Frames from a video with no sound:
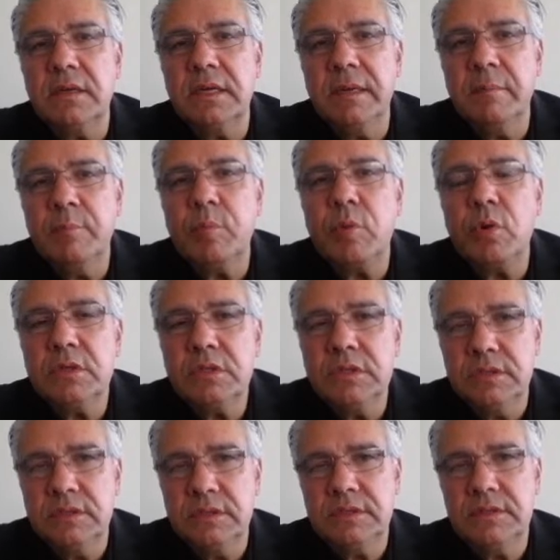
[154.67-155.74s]

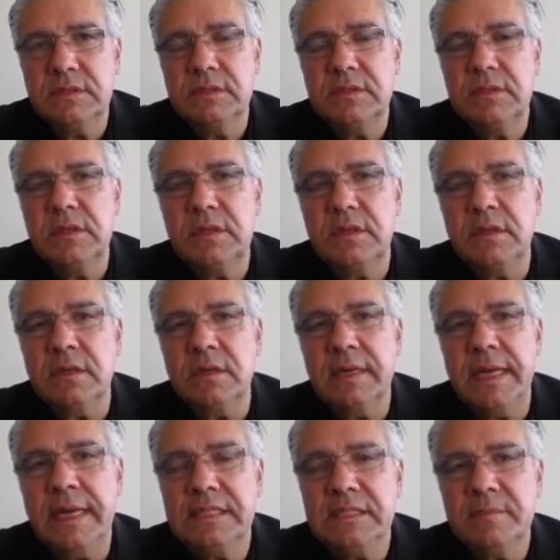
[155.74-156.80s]
important
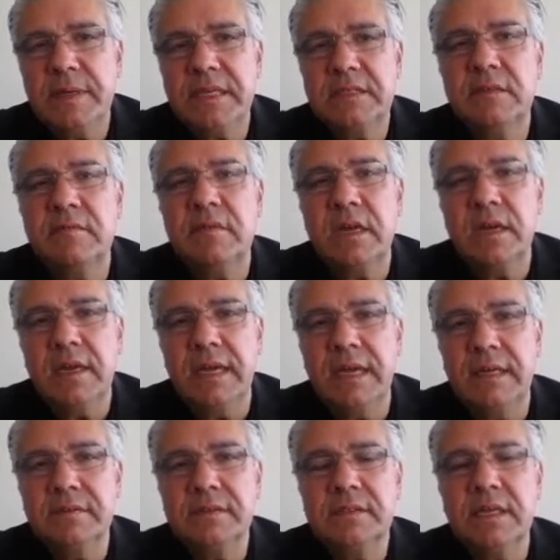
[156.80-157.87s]
aspect of our
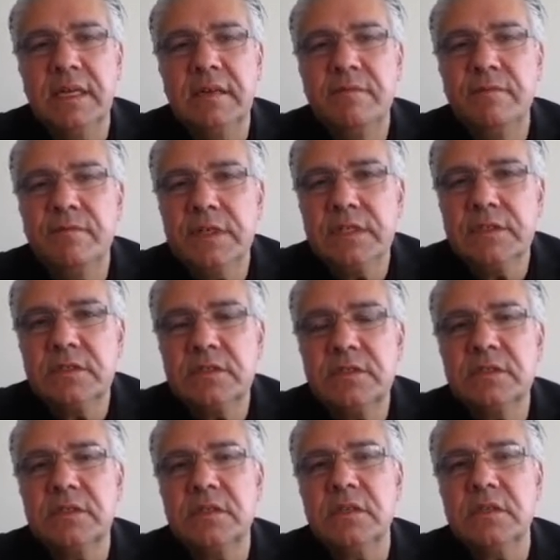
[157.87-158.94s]
lives and
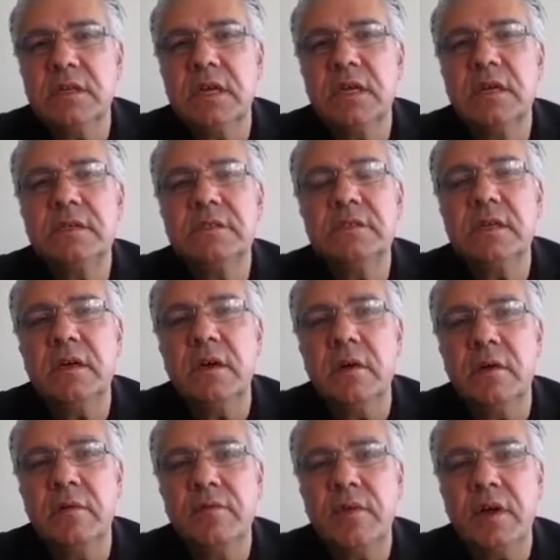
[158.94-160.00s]
filters a lot
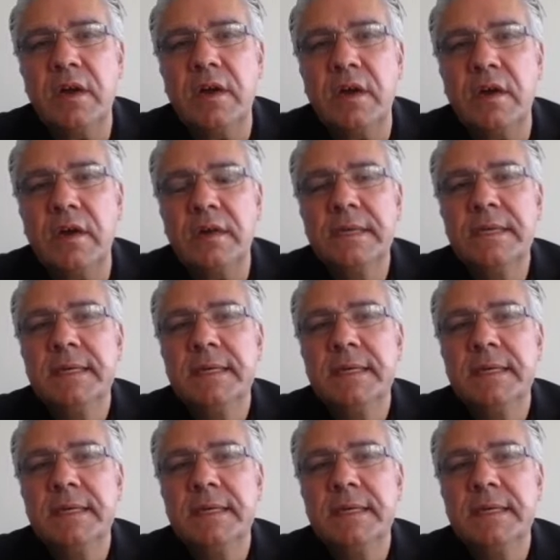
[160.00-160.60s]
of our